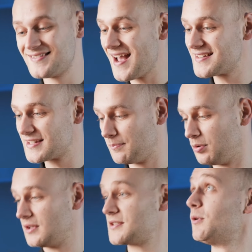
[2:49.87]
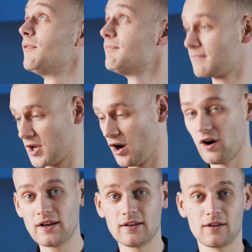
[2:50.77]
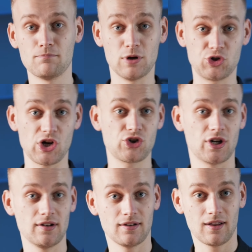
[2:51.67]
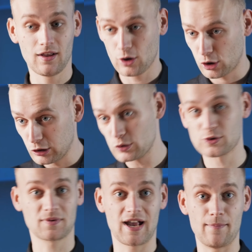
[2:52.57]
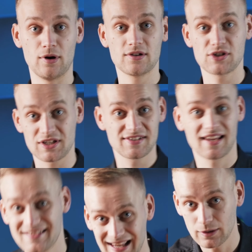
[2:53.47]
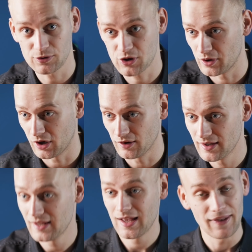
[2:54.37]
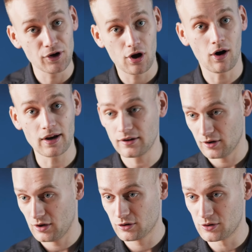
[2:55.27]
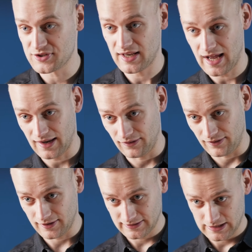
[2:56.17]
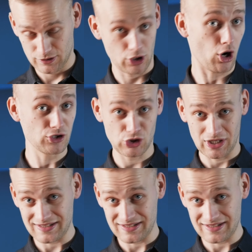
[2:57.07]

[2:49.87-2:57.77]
dead simple, this one. Coin, magician, close-up camera, so you can see exactly what's going on, and the coin goes in the hand. The coin's gonna